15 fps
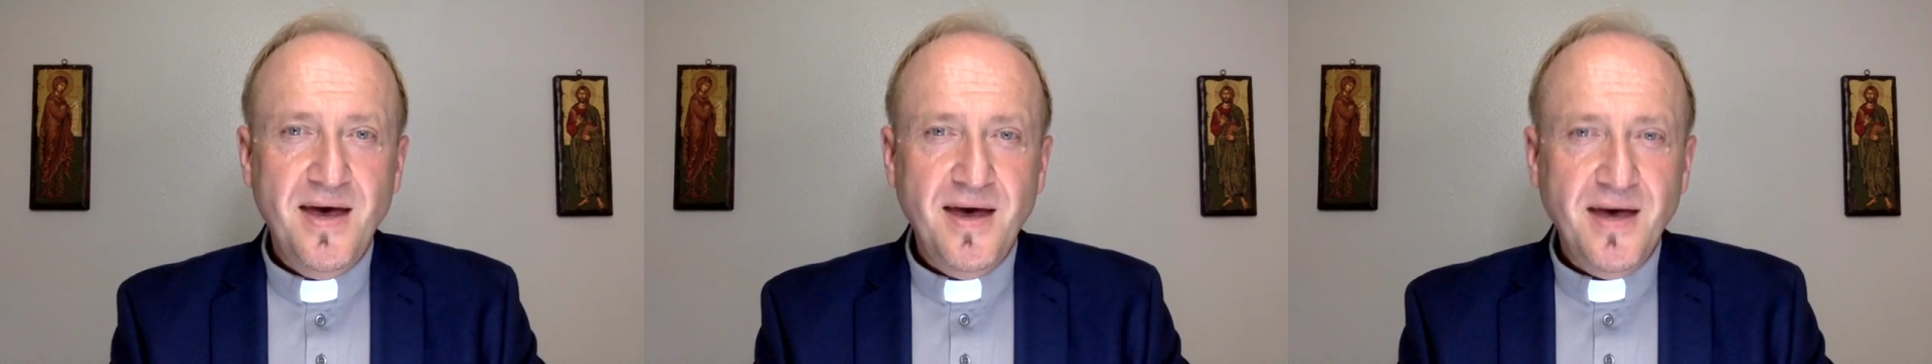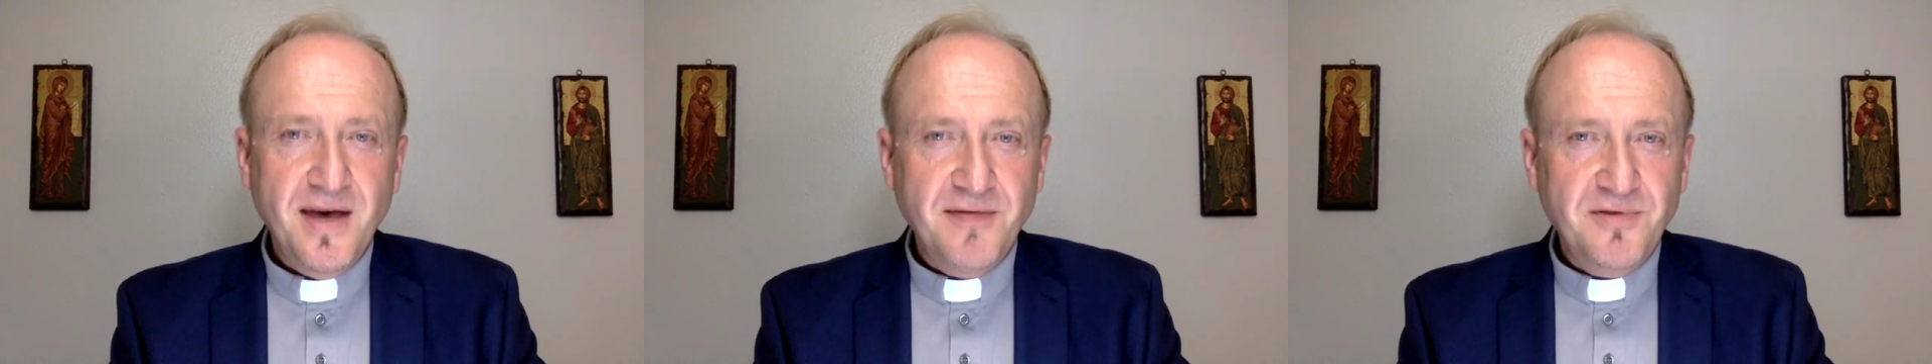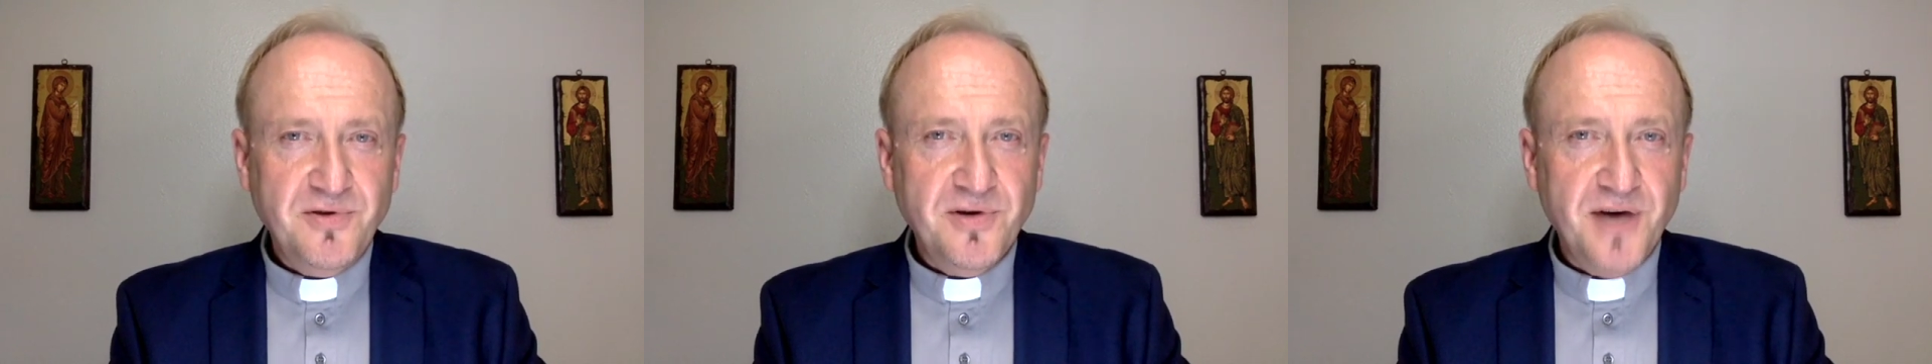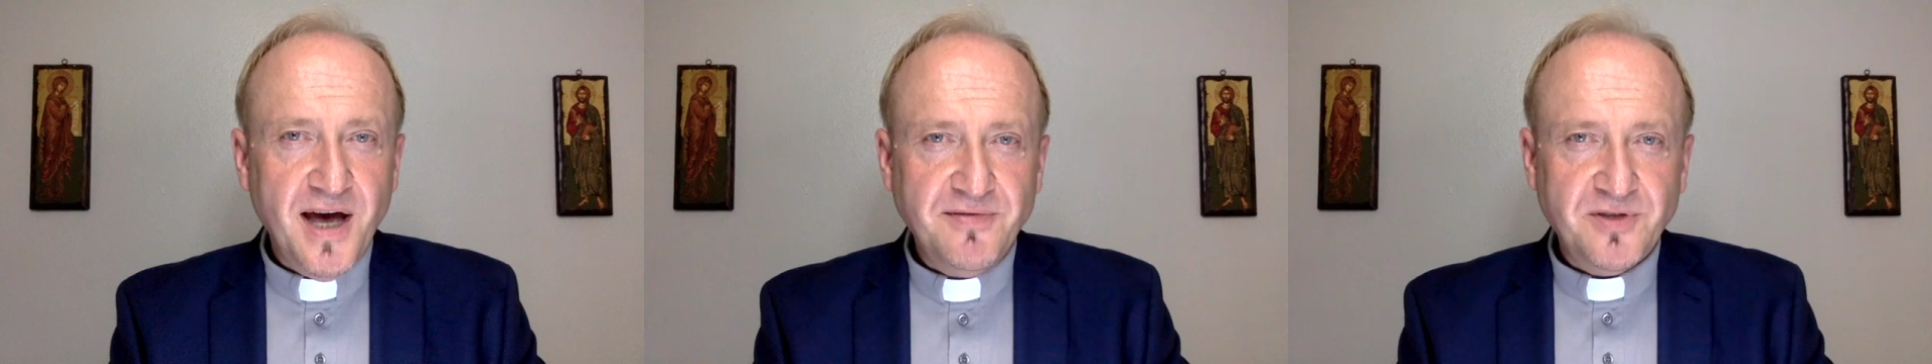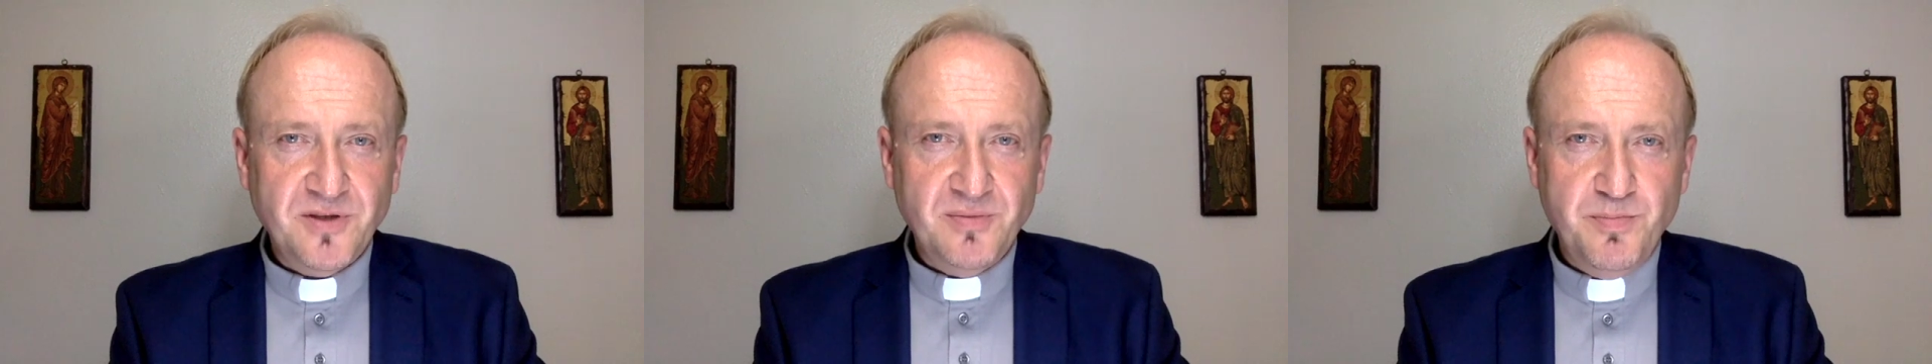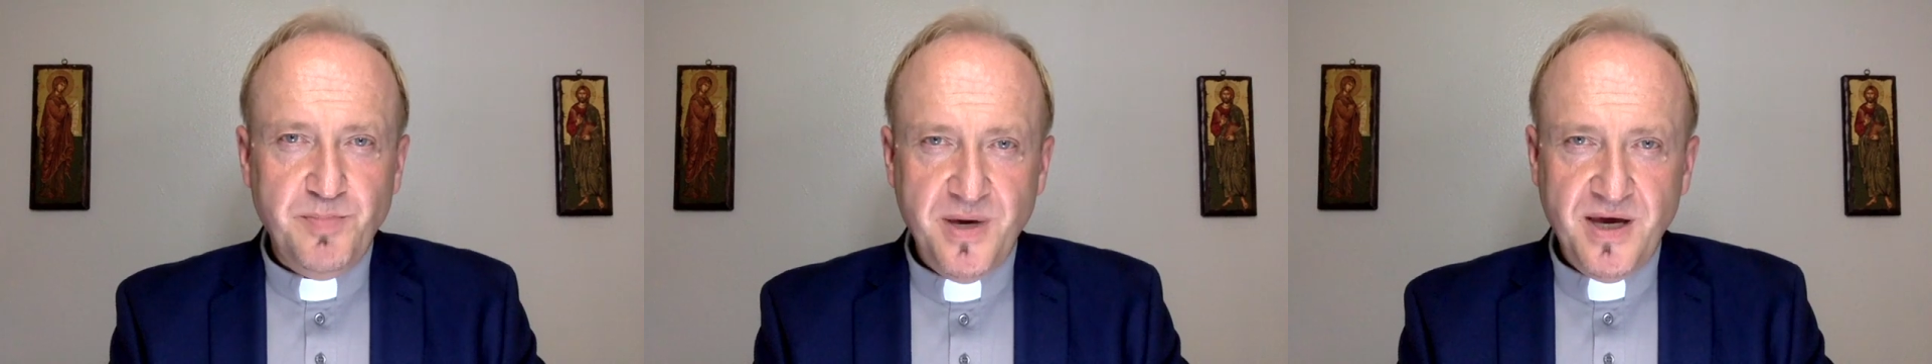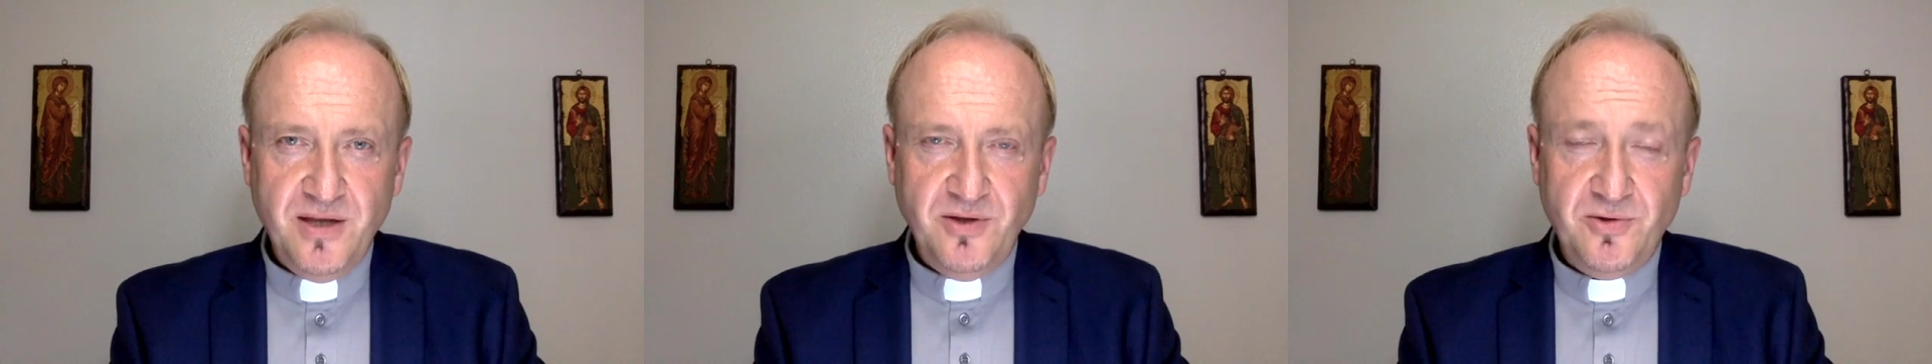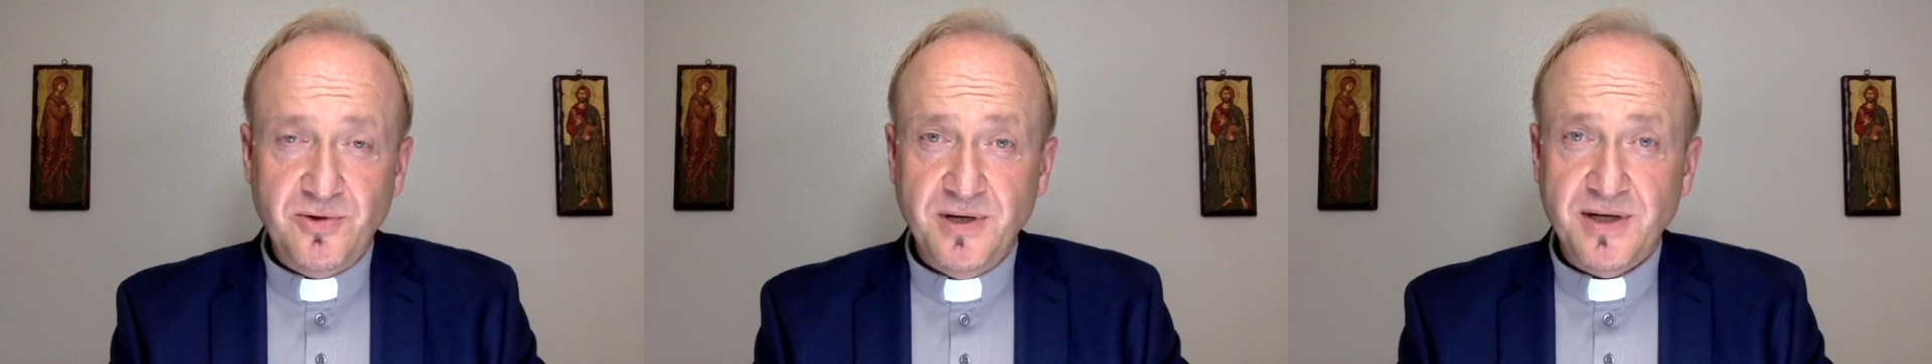Have you ever been to